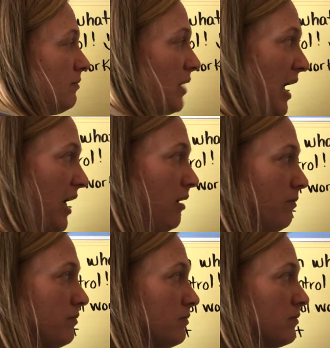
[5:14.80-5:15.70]
Okay?
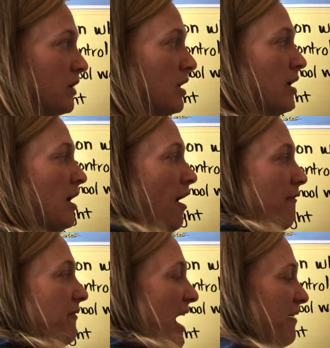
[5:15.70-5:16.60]

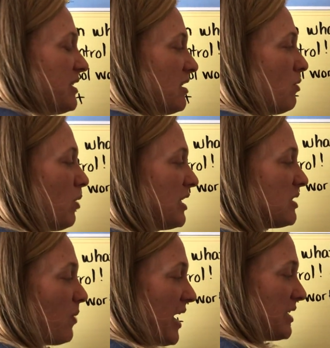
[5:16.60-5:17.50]
5 is in the
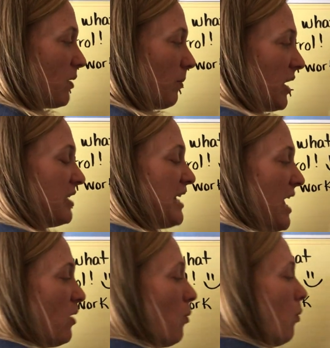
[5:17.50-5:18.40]
ones place, so I'm going to
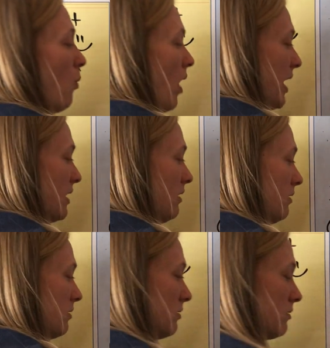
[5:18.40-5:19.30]
take 1,
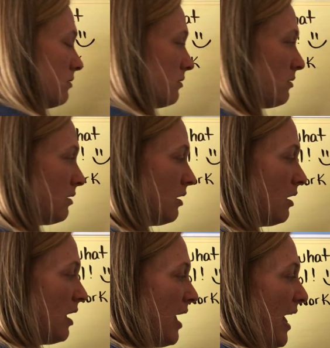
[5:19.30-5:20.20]

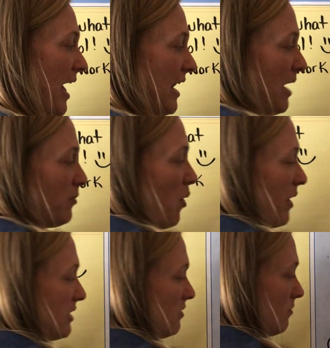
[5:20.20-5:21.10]
and I'm
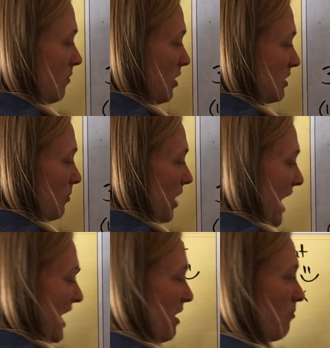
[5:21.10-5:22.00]
going to
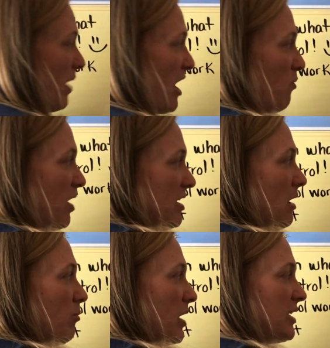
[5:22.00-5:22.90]
multiply it by what
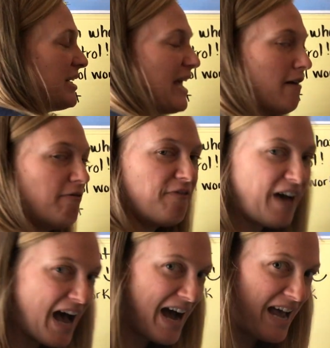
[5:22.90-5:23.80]
number to get
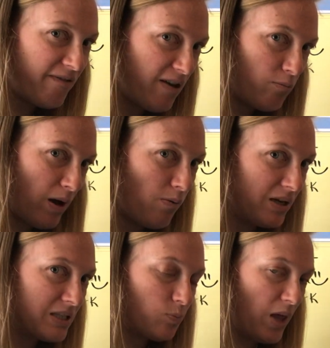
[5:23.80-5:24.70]
5 in my
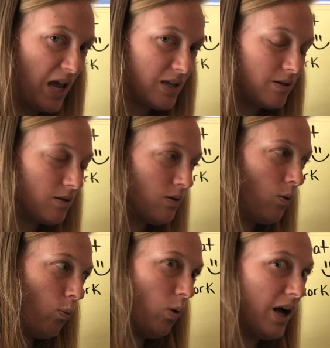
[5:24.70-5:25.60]
ones place?
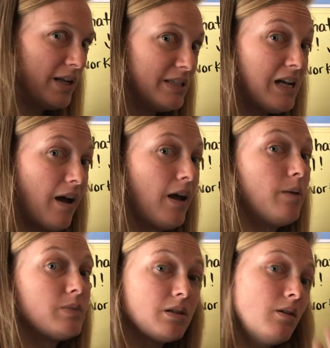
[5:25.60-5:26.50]
1
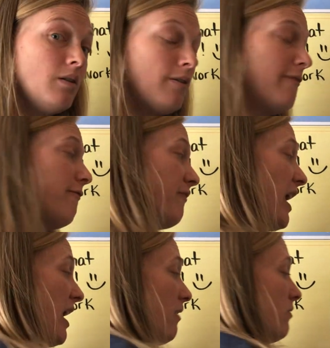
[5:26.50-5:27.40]
times
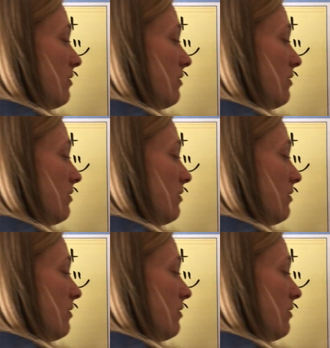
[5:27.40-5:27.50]
5.